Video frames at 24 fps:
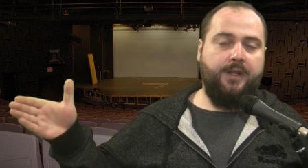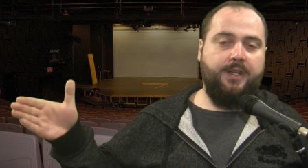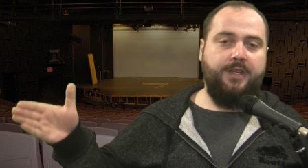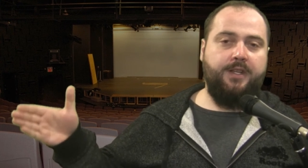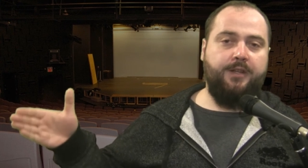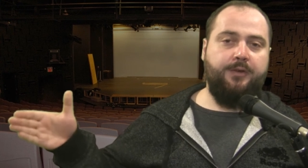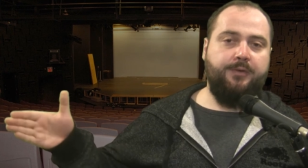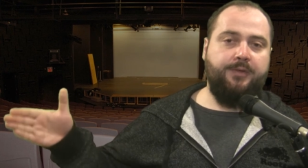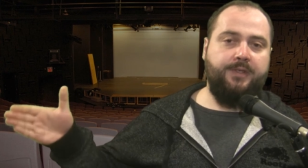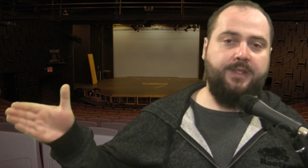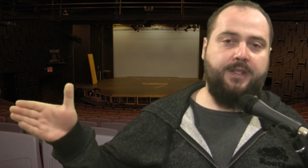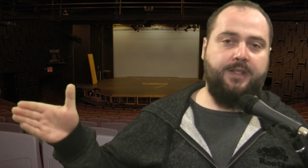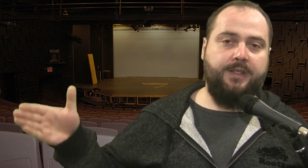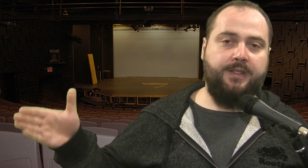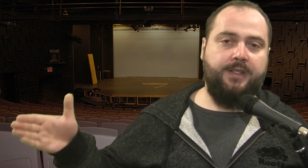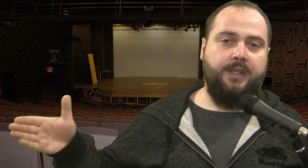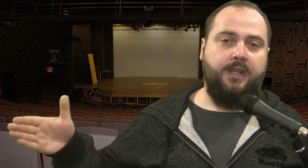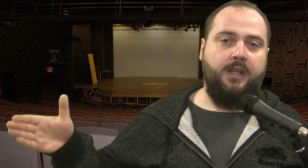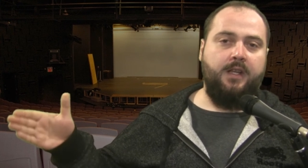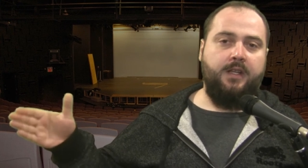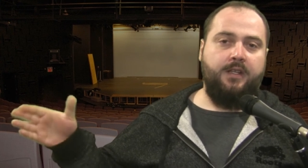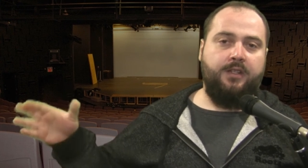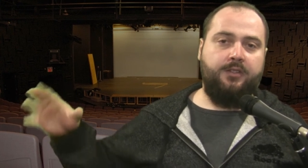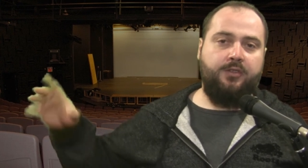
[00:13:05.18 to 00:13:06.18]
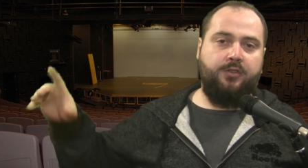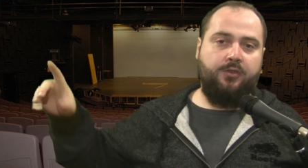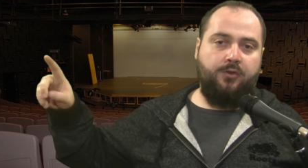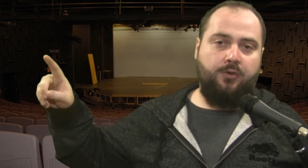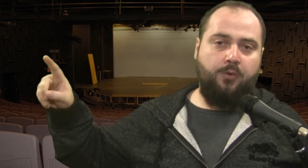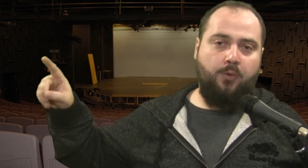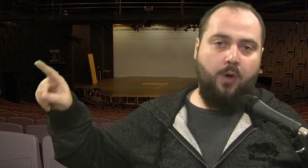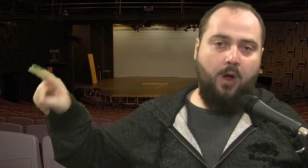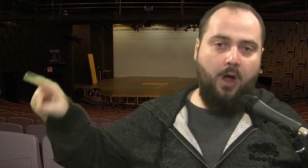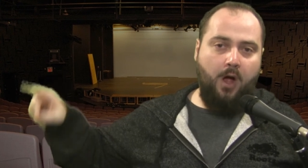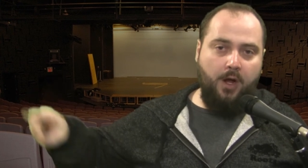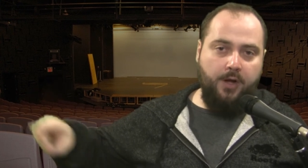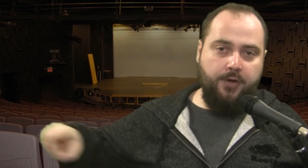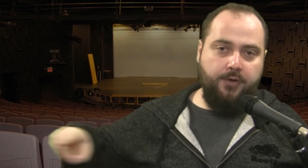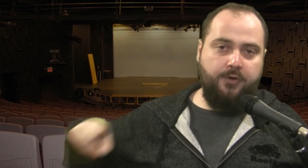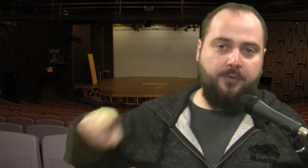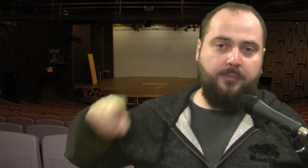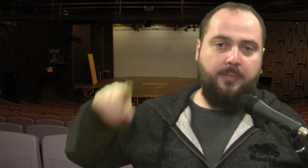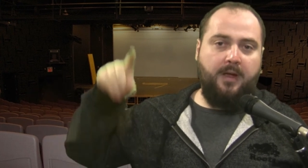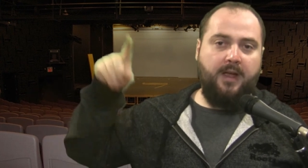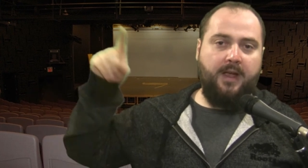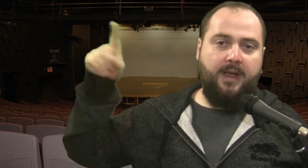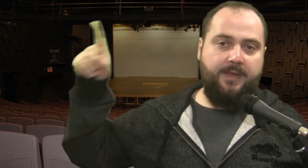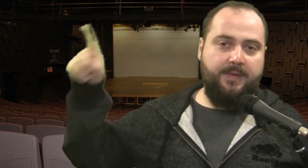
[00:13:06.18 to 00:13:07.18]
uses to
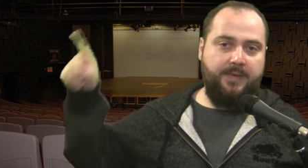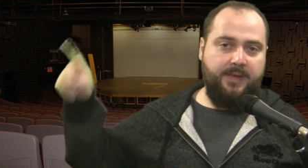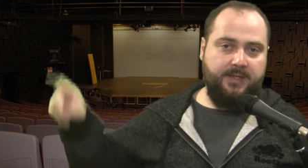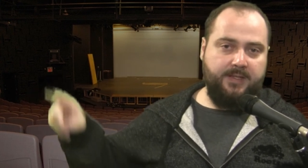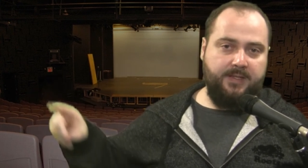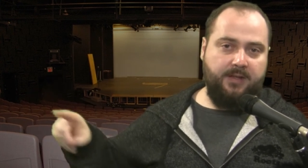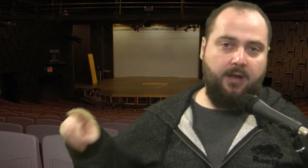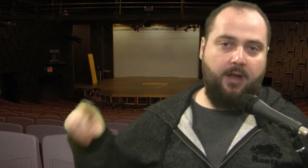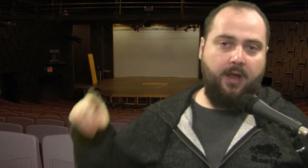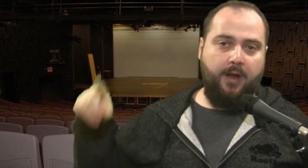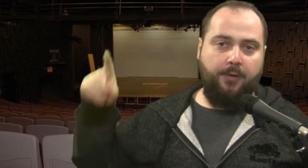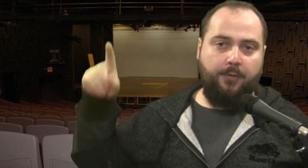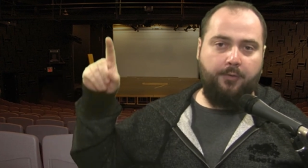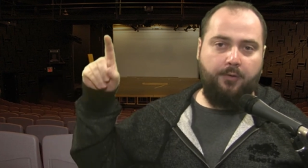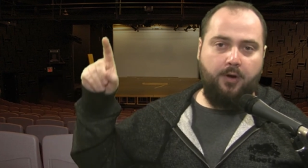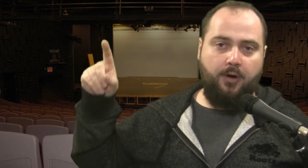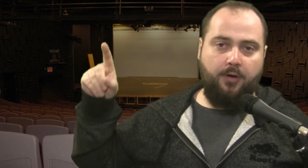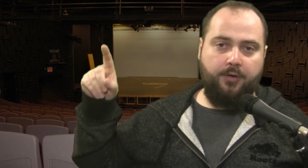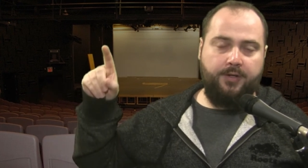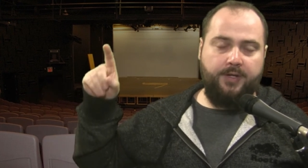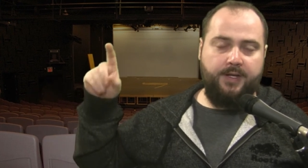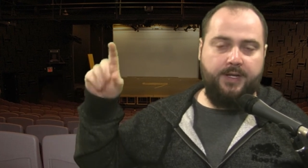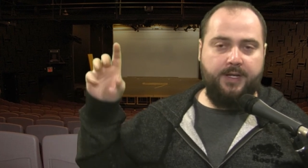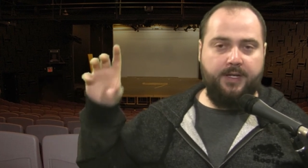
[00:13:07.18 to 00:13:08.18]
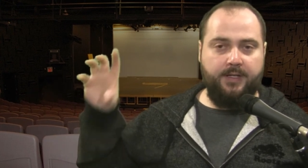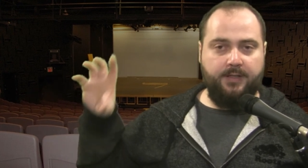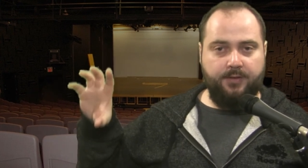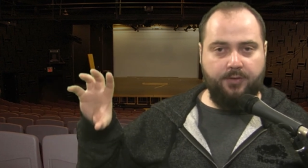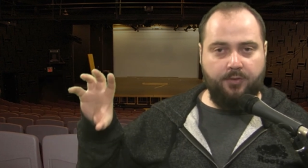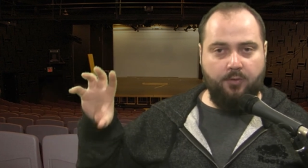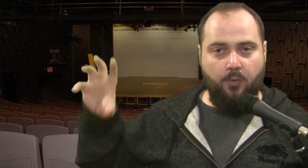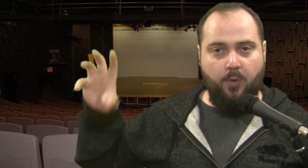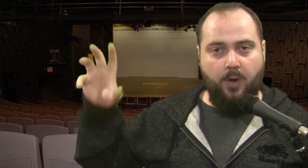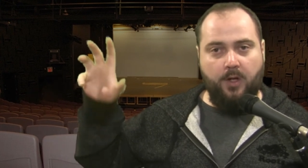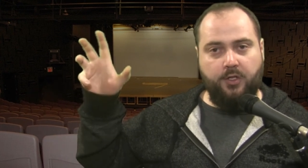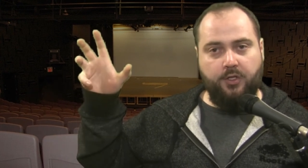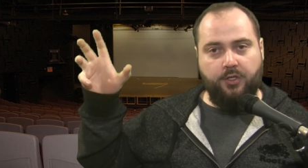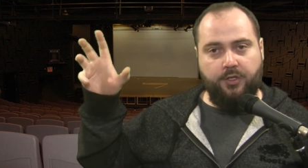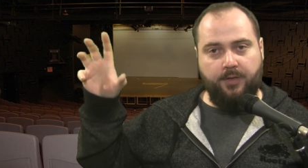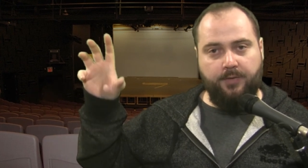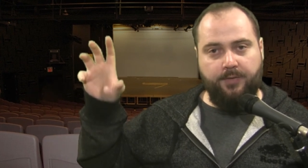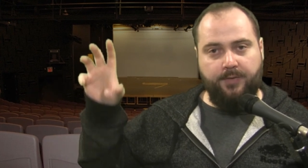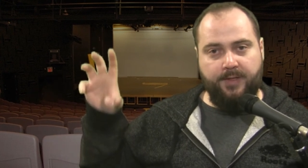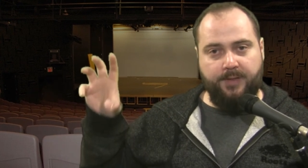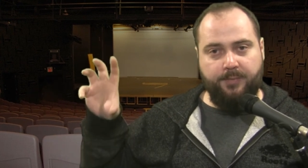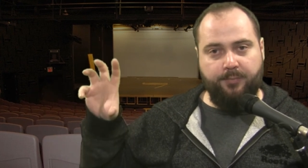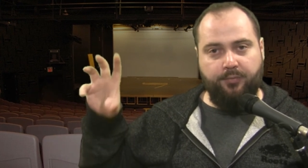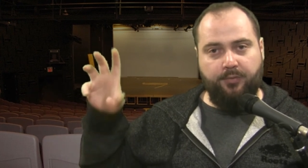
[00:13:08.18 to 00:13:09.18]
undermine this hierarchy and to
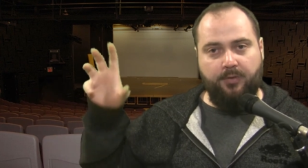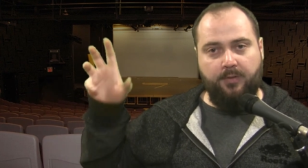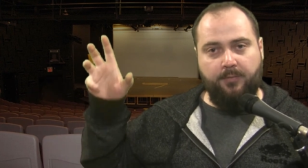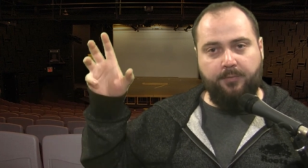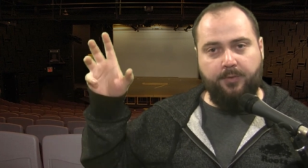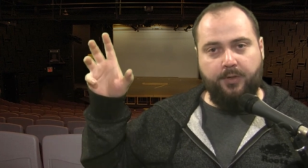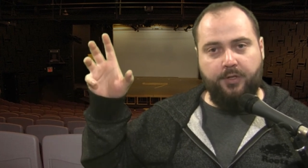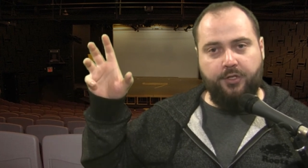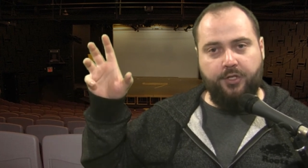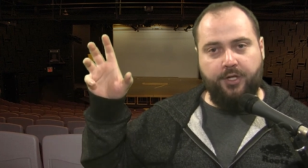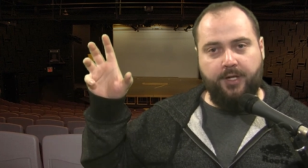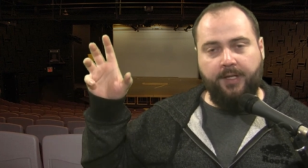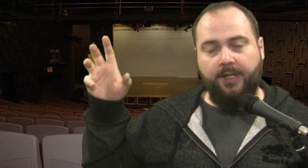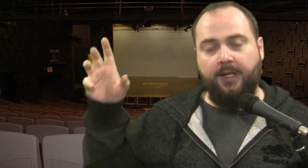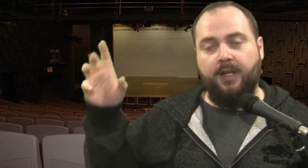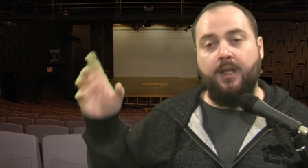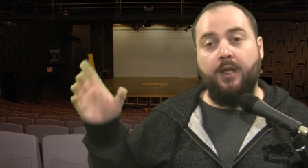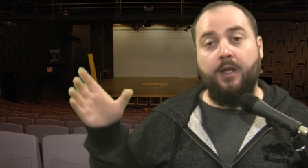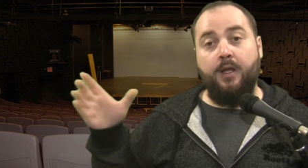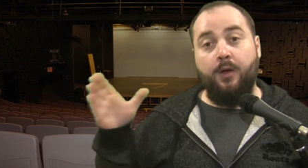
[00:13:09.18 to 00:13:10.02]
question this privileging,